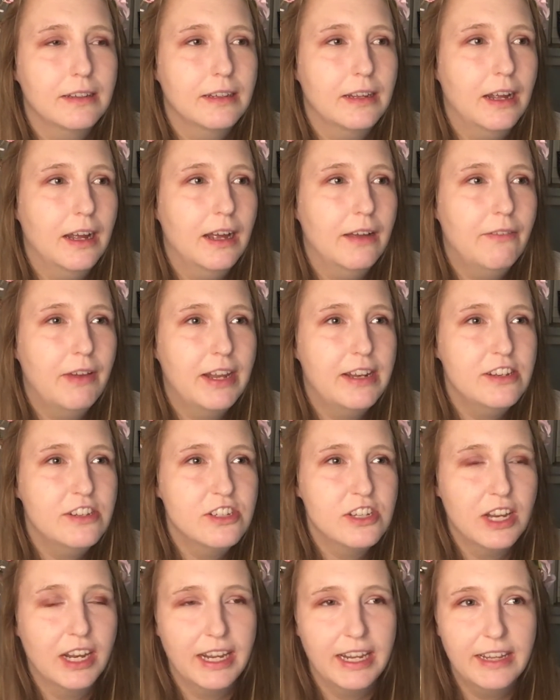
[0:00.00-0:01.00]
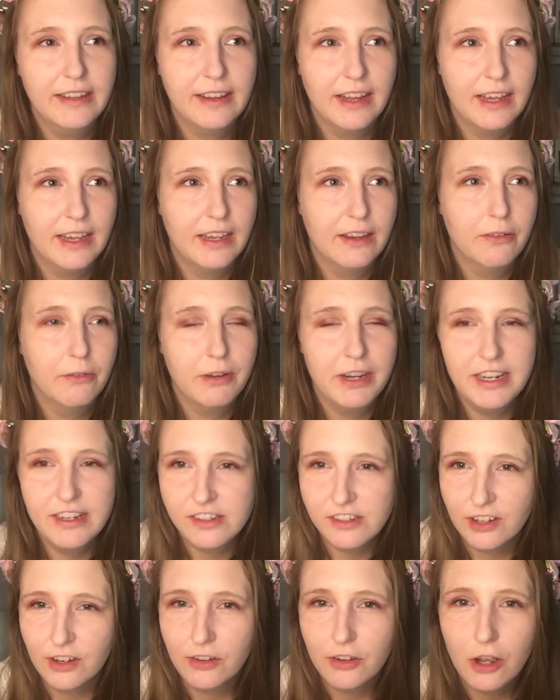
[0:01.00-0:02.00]
eventually they reach the
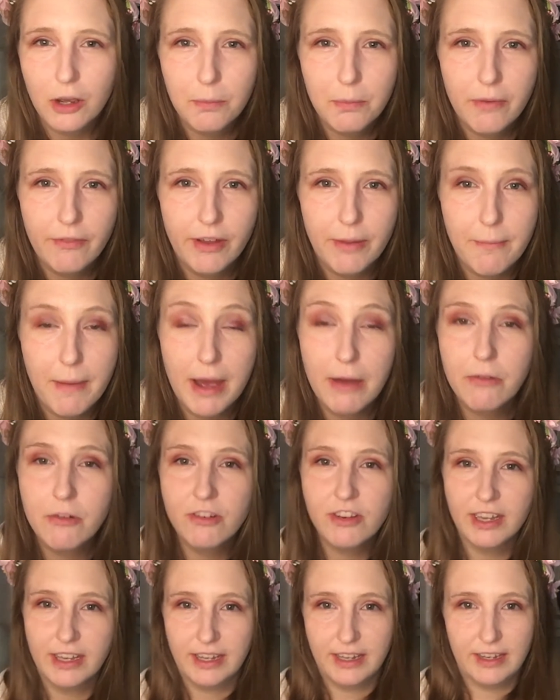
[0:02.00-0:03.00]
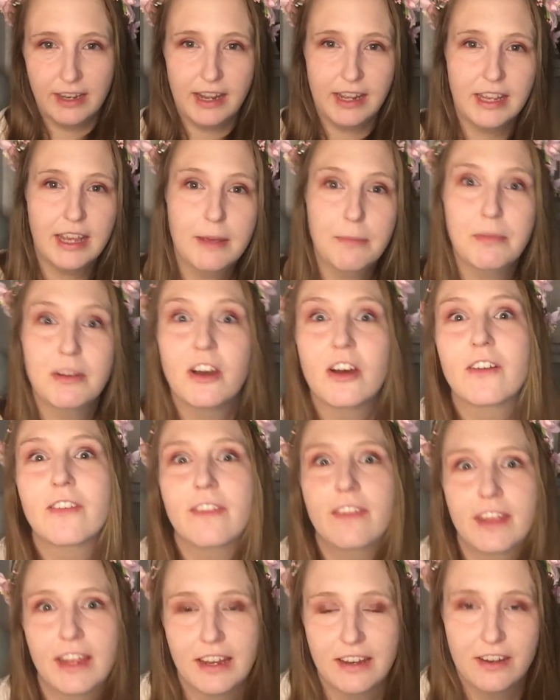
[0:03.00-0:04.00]
top of the mountain, and they keep dancing
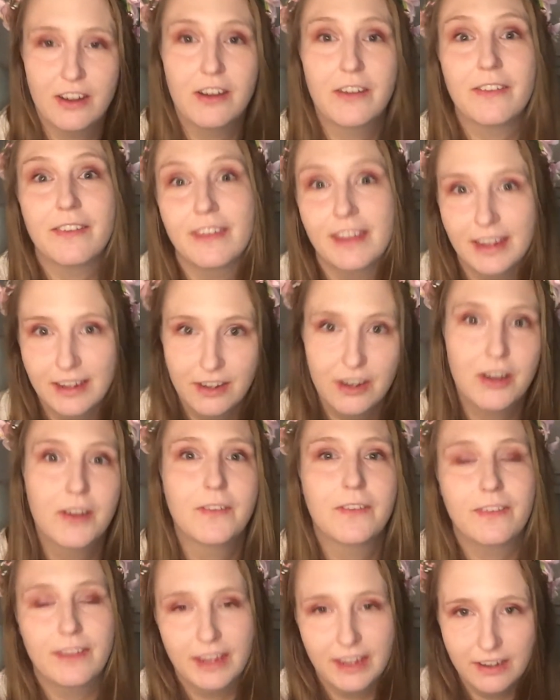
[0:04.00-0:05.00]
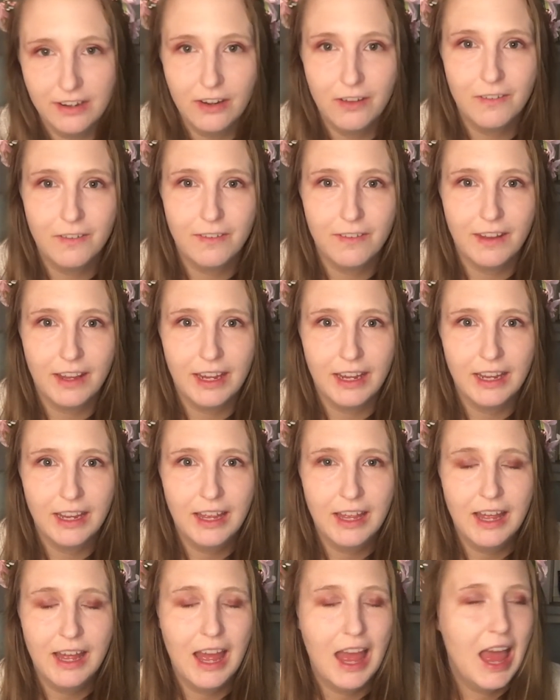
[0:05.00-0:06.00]
and dancing and dancing and dancing,
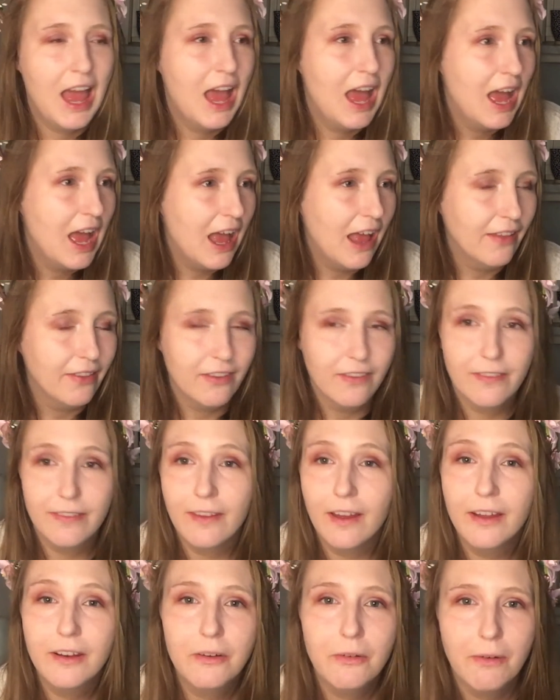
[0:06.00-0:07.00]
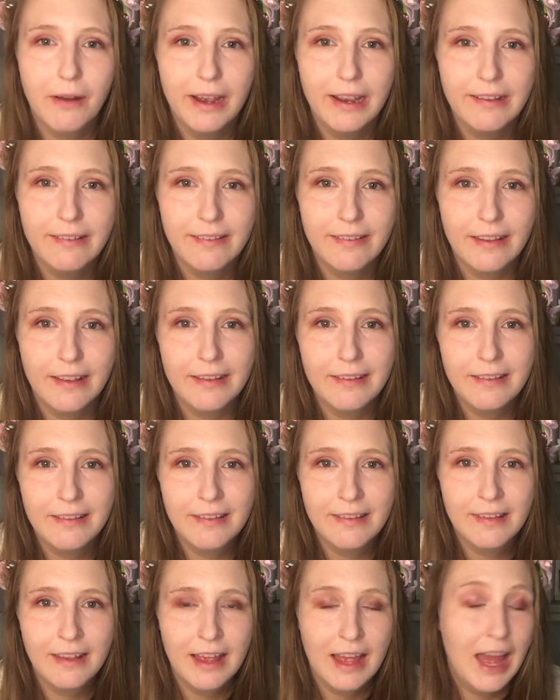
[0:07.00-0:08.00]
and the sun rises
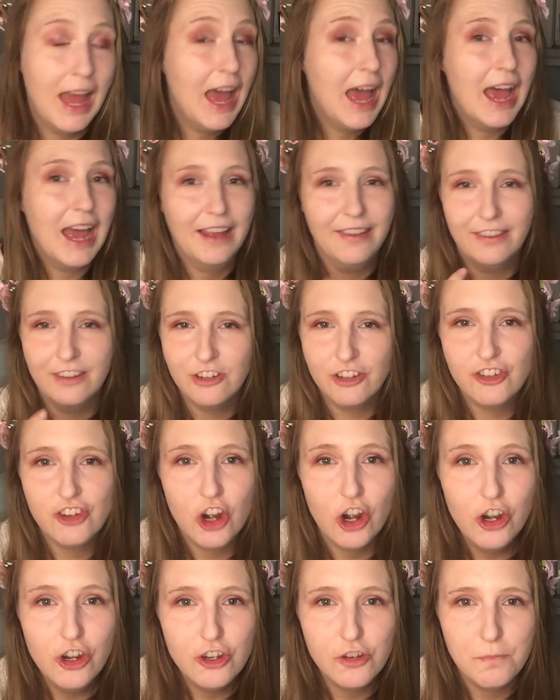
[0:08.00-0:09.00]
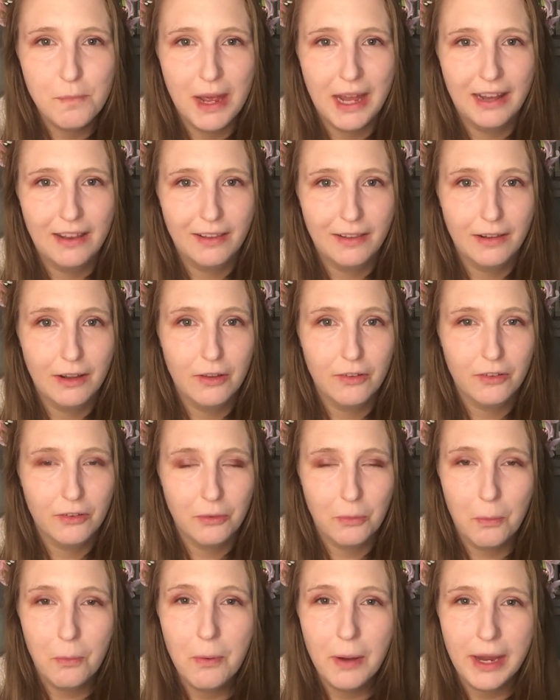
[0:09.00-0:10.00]
and the church bells
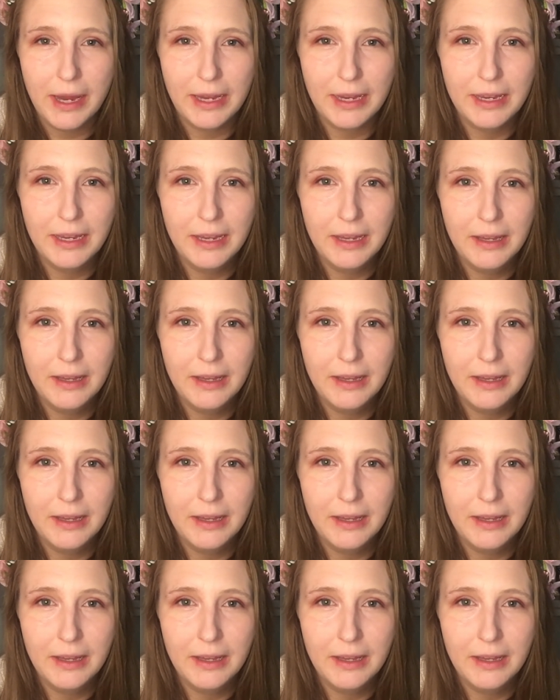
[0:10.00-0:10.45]
ring,